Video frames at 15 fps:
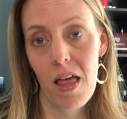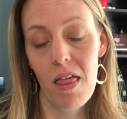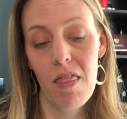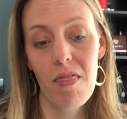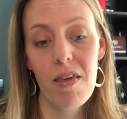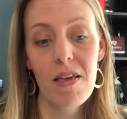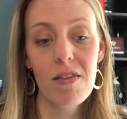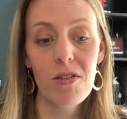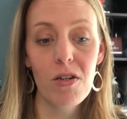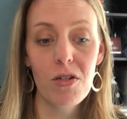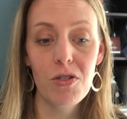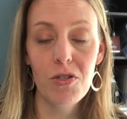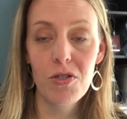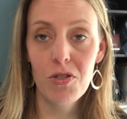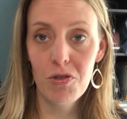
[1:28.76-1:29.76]
These
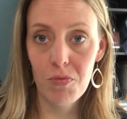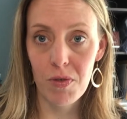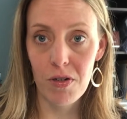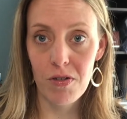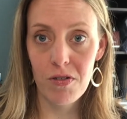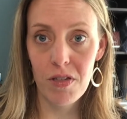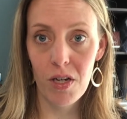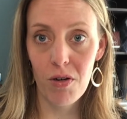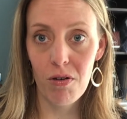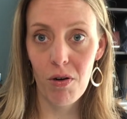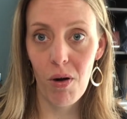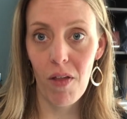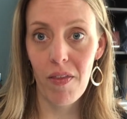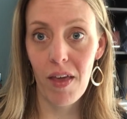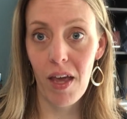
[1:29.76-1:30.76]
are tumors that grow
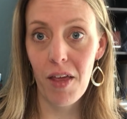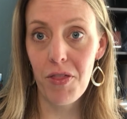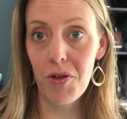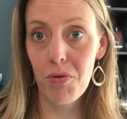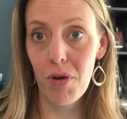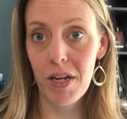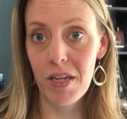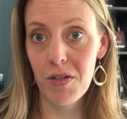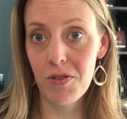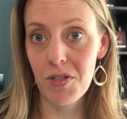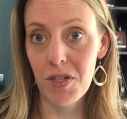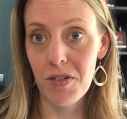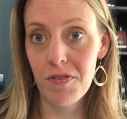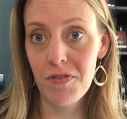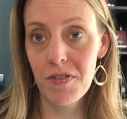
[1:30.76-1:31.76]
on the 8th cranial
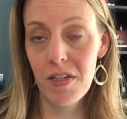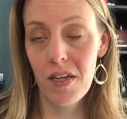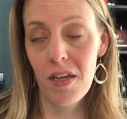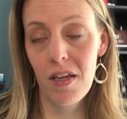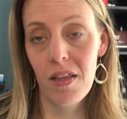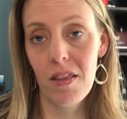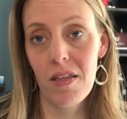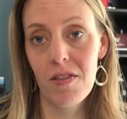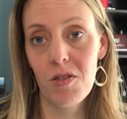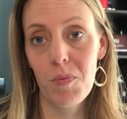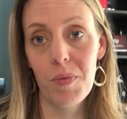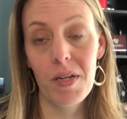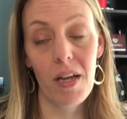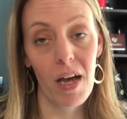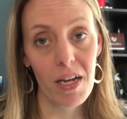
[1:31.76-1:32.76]
nerve. These are
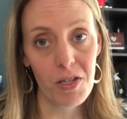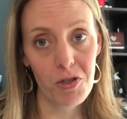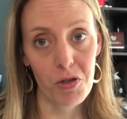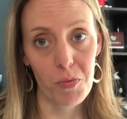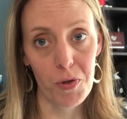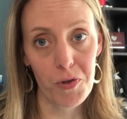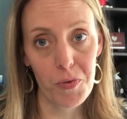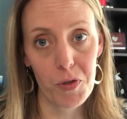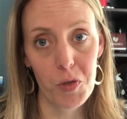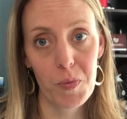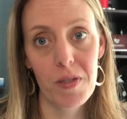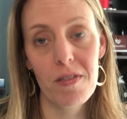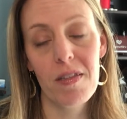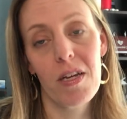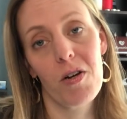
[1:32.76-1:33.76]
benign tumors, which
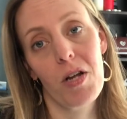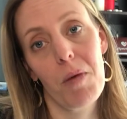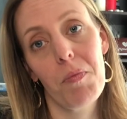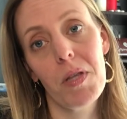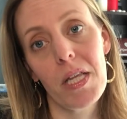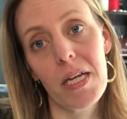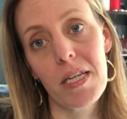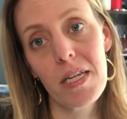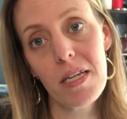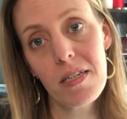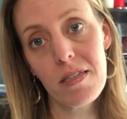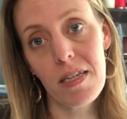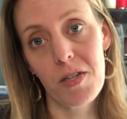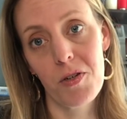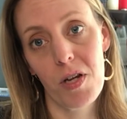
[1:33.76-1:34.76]
means they are not
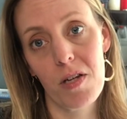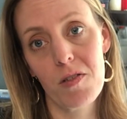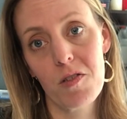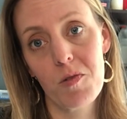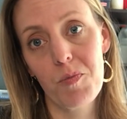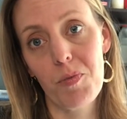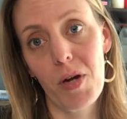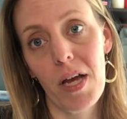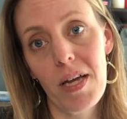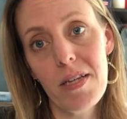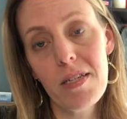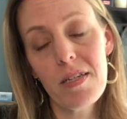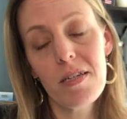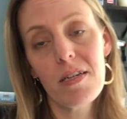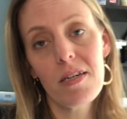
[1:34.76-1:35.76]
malignant. They do not spread
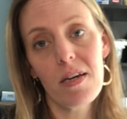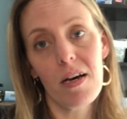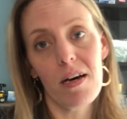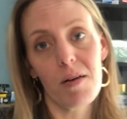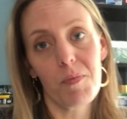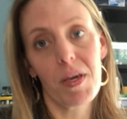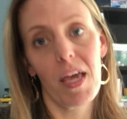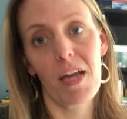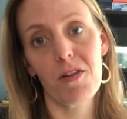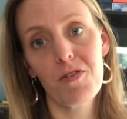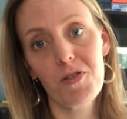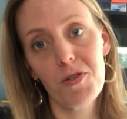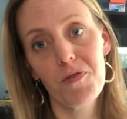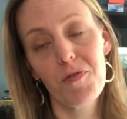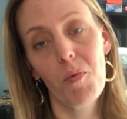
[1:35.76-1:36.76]

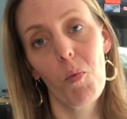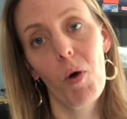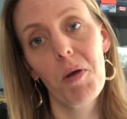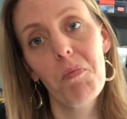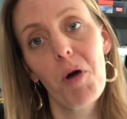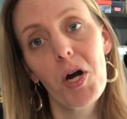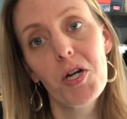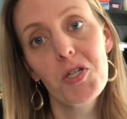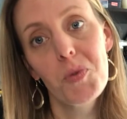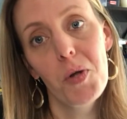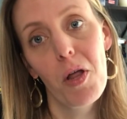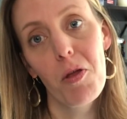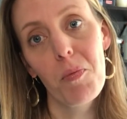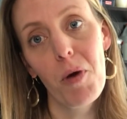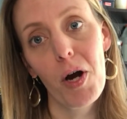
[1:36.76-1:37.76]
cancer from one part to
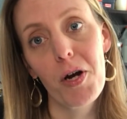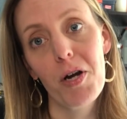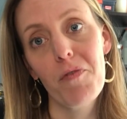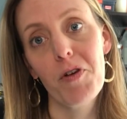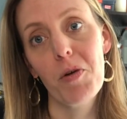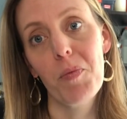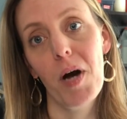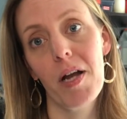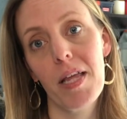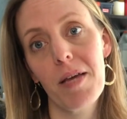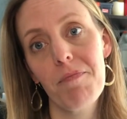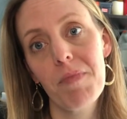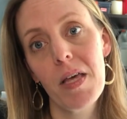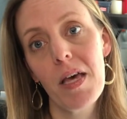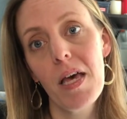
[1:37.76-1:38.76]
another part of your body.
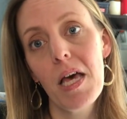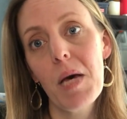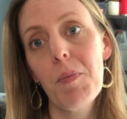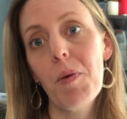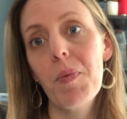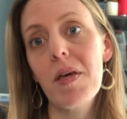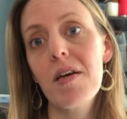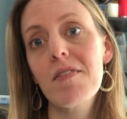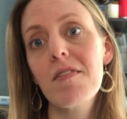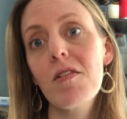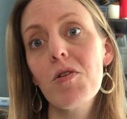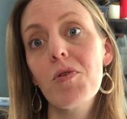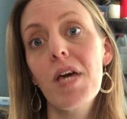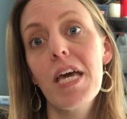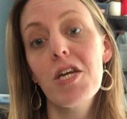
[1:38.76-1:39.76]
But because of the
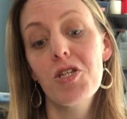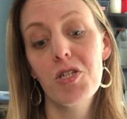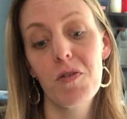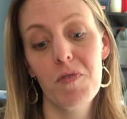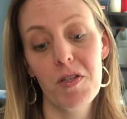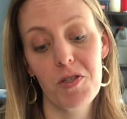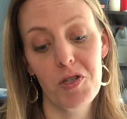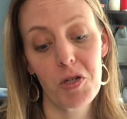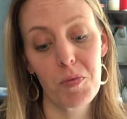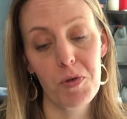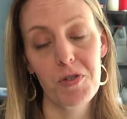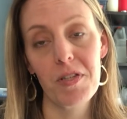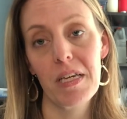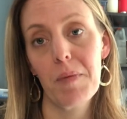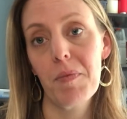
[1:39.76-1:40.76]
location of these
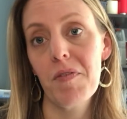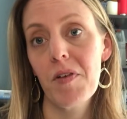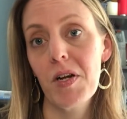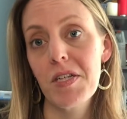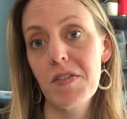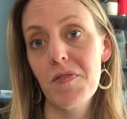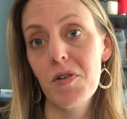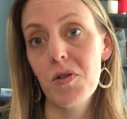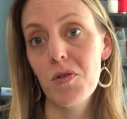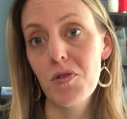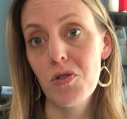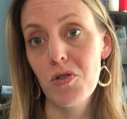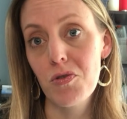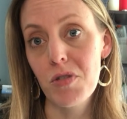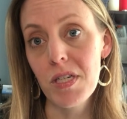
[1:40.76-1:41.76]
tumors, they can be very difficult
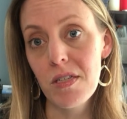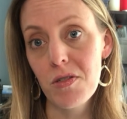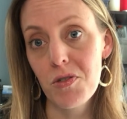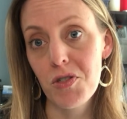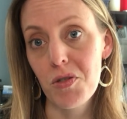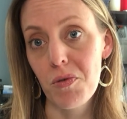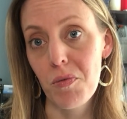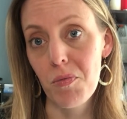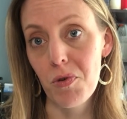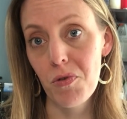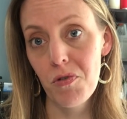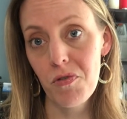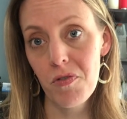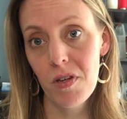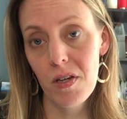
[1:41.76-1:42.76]
to treat or to
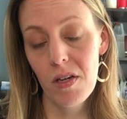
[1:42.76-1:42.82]
remove,